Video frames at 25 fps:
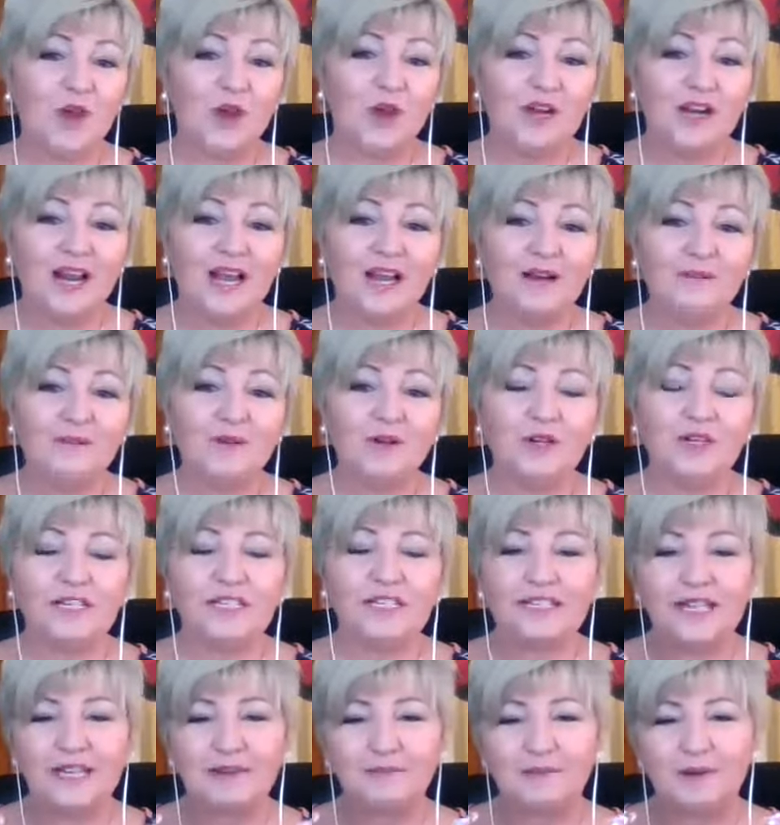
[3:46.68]
online book.
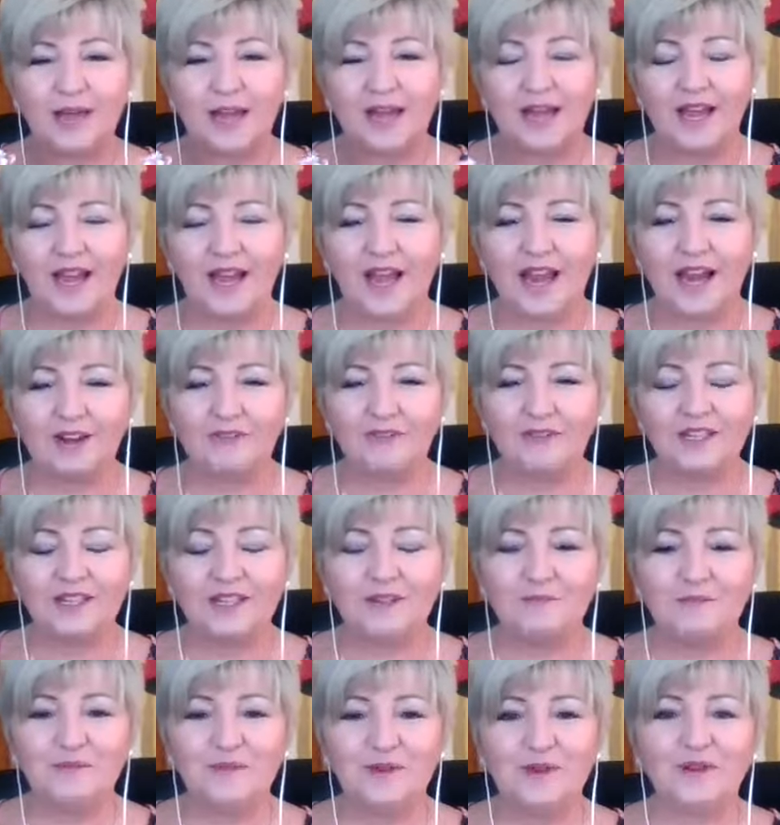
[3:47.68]
It's going to be a
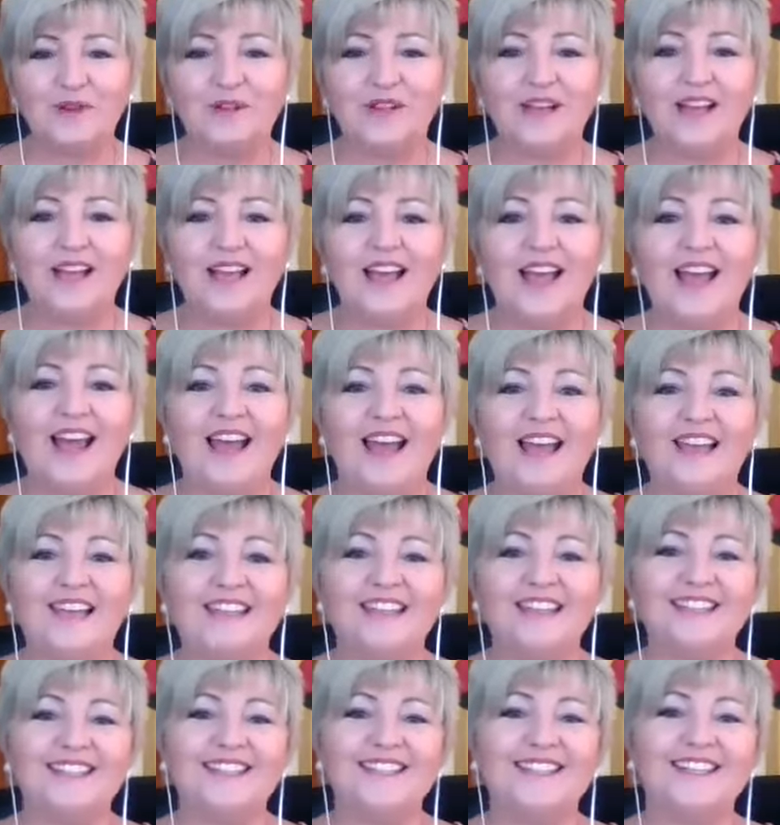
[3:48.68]
handwritten book
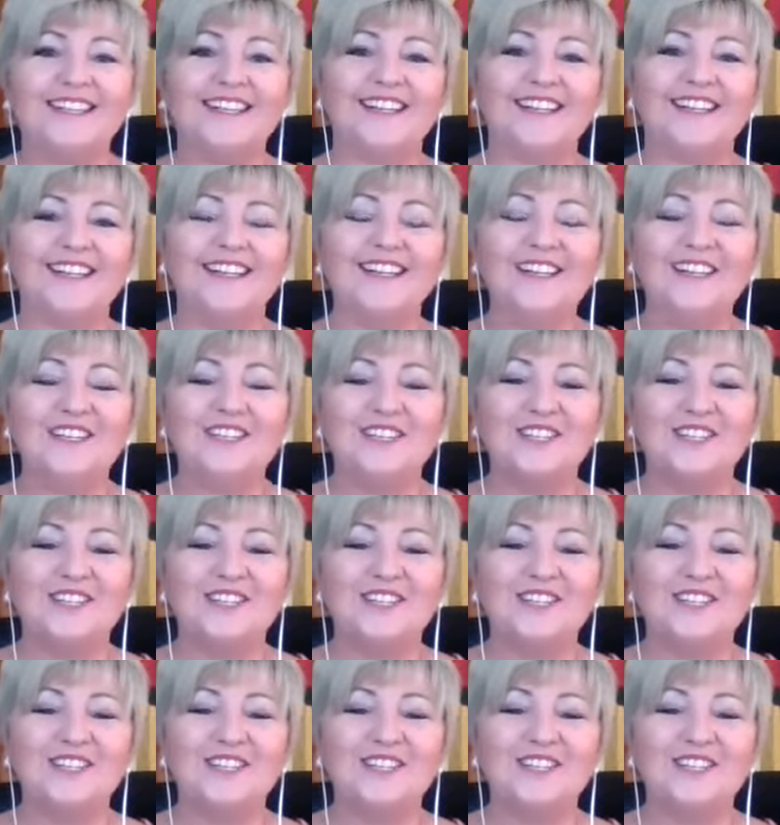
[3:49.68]
and a